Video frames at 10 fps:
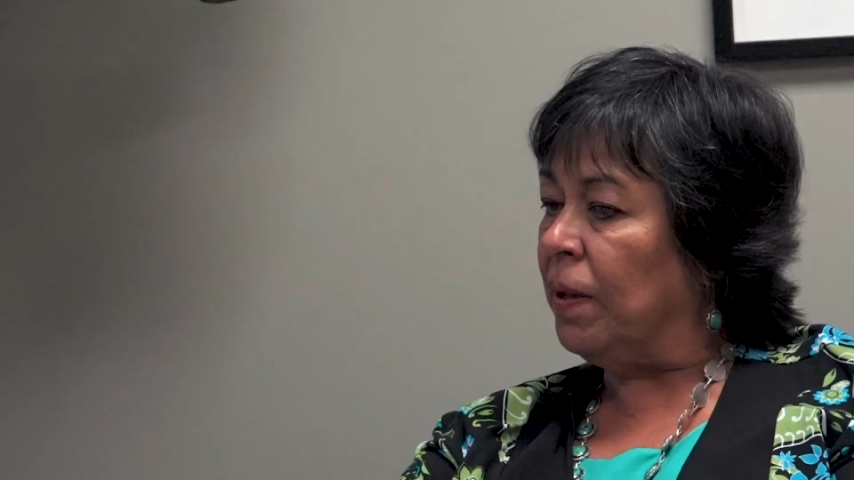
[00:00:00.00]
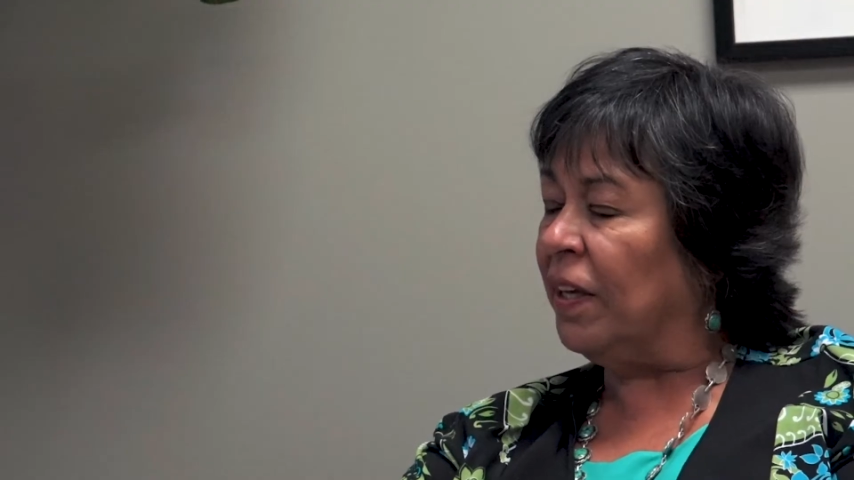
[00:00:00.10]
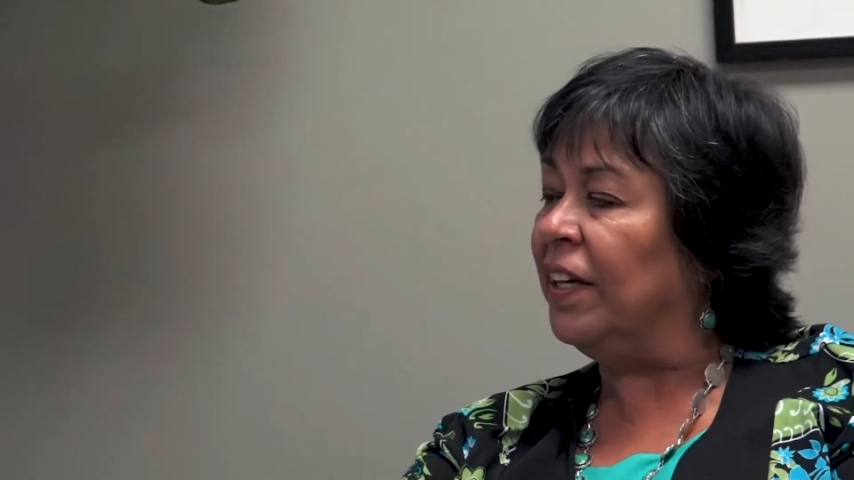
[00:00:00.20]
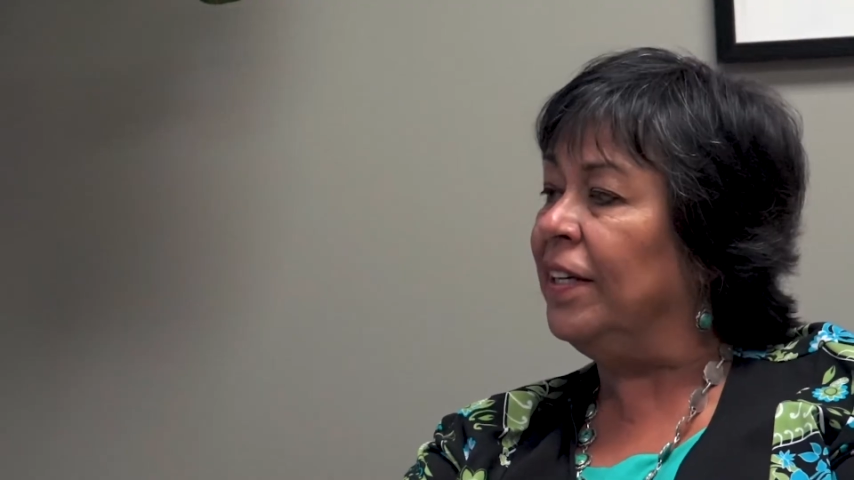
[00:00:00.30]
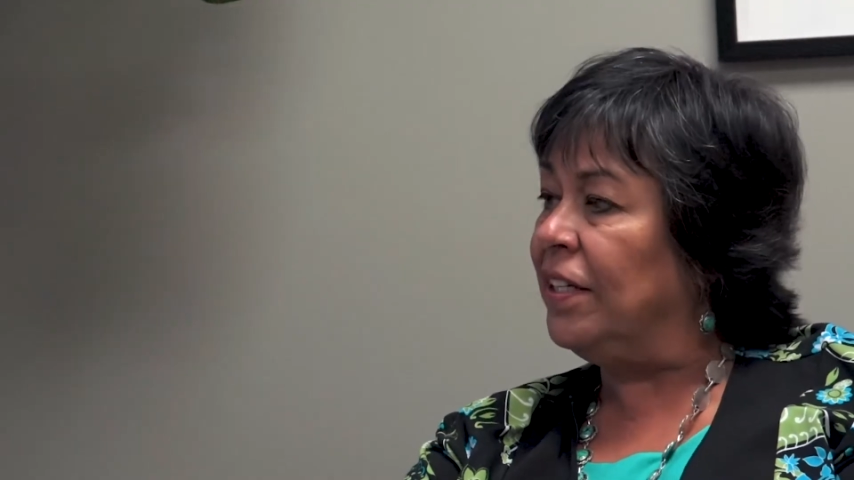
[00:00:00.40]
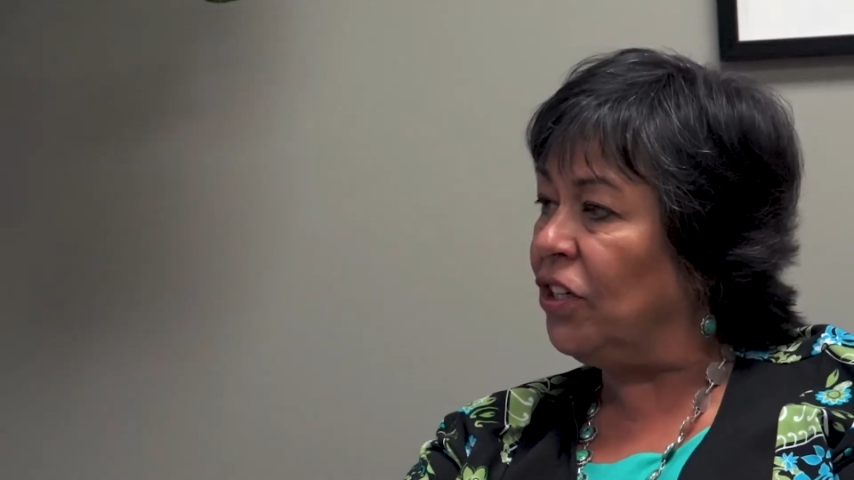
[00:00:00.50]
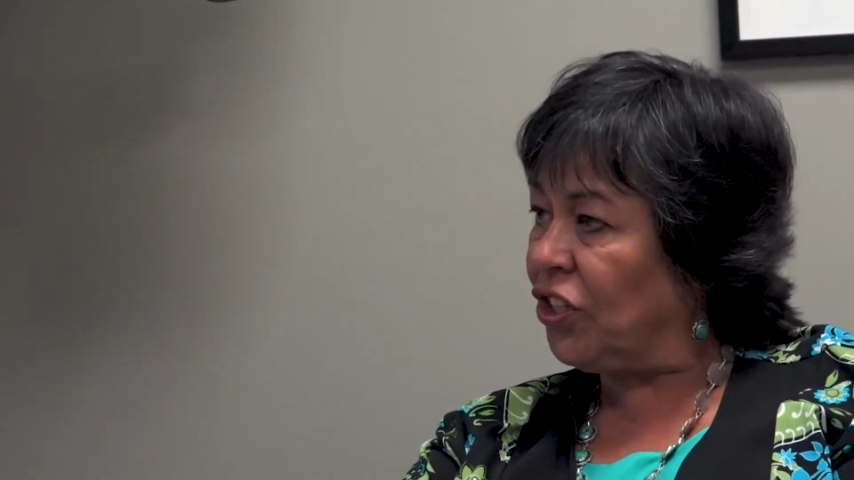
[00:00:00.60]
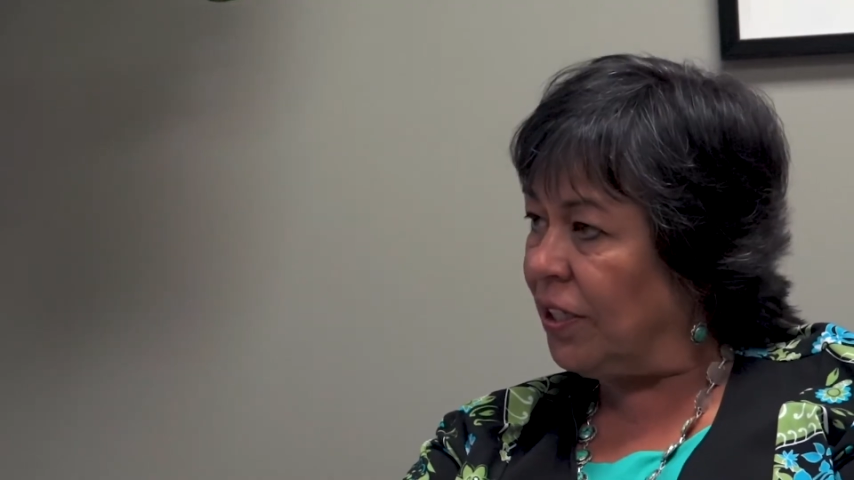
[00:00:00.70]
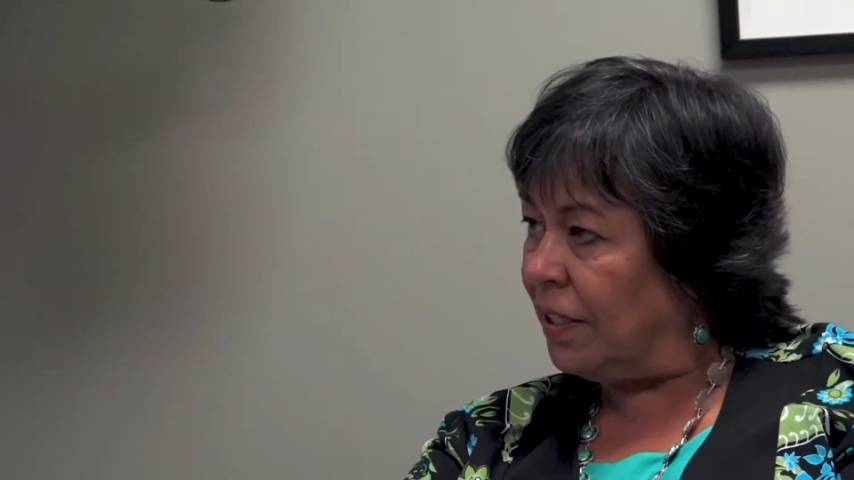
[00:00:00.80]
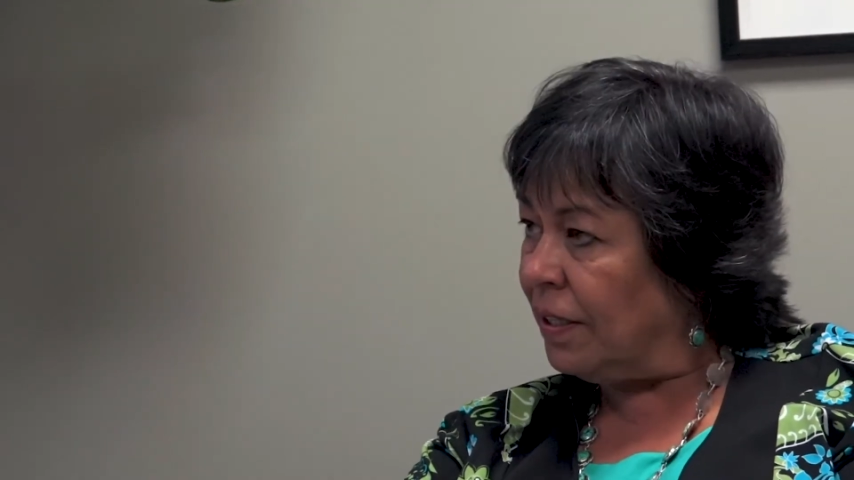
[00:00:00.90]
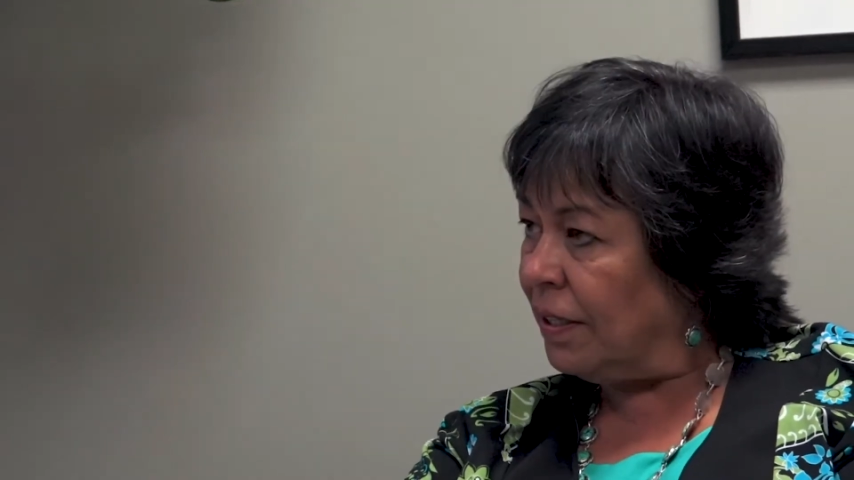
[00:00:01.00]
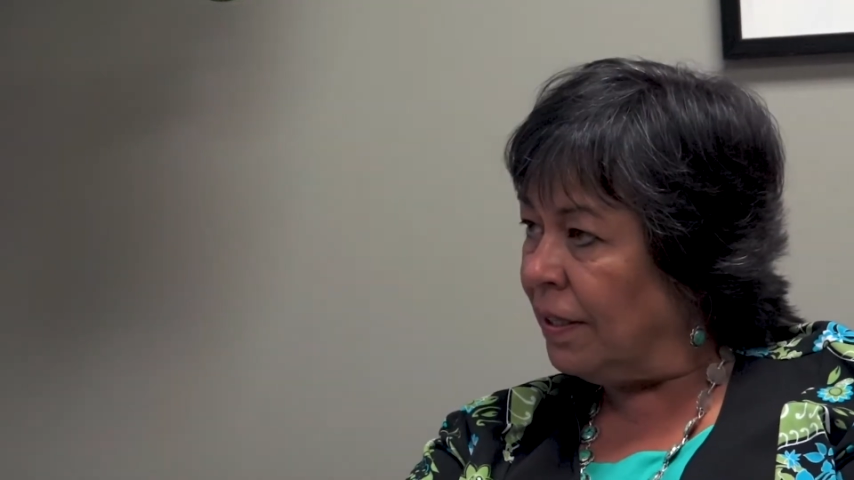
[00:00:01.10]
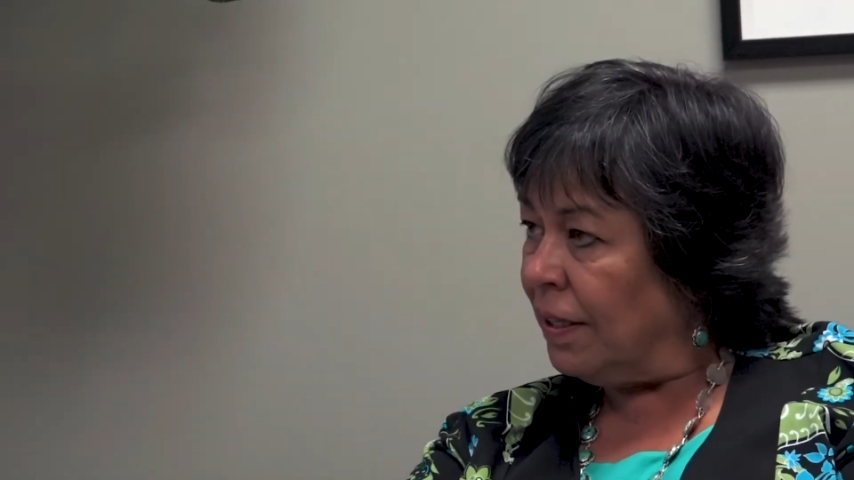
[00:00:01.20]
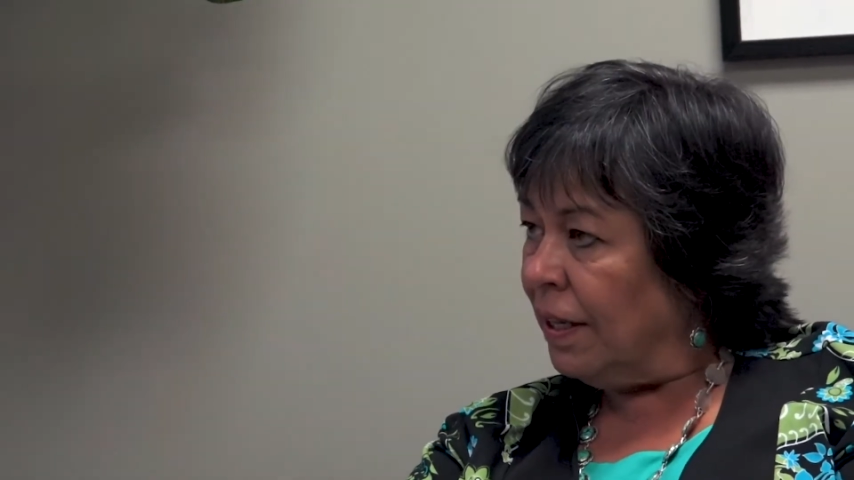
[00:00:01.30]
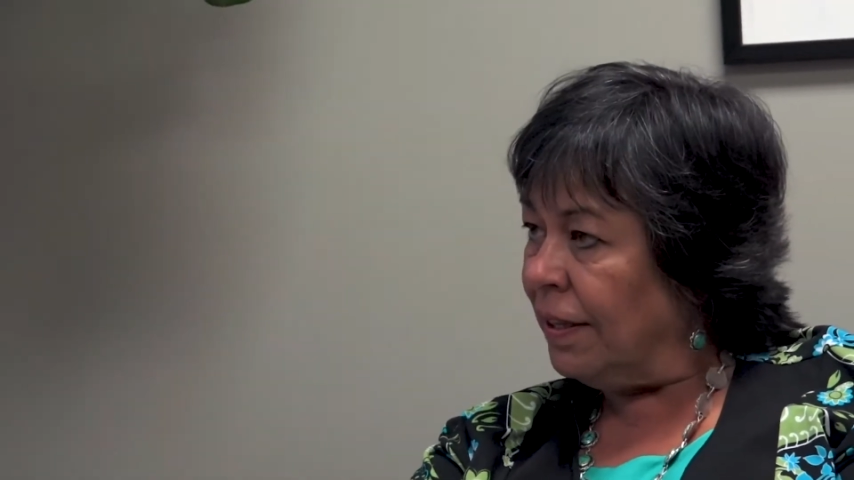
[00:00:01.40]
conditioned
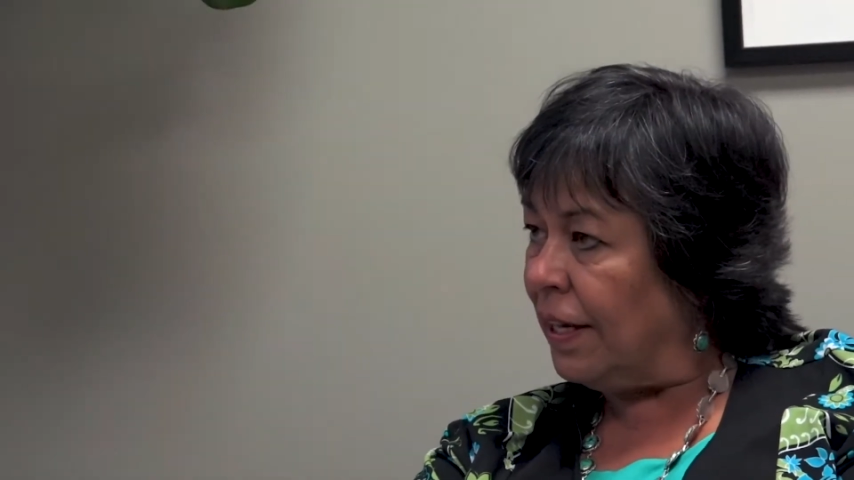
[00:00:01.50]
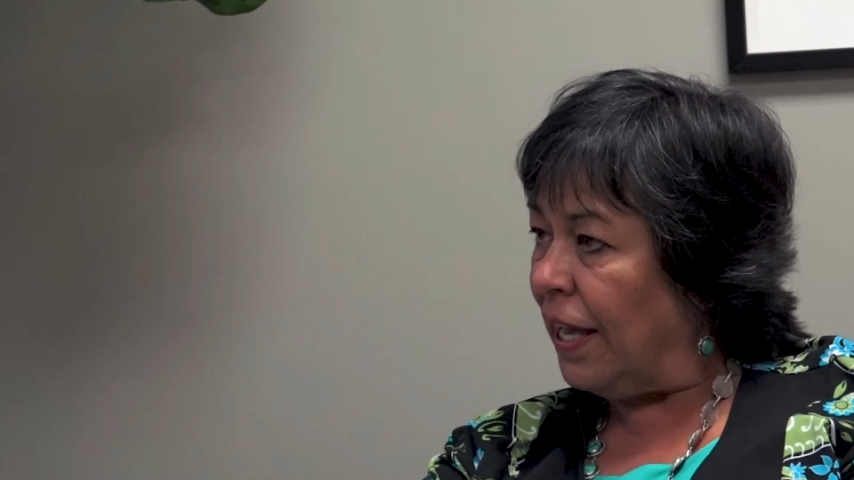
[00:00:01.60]
that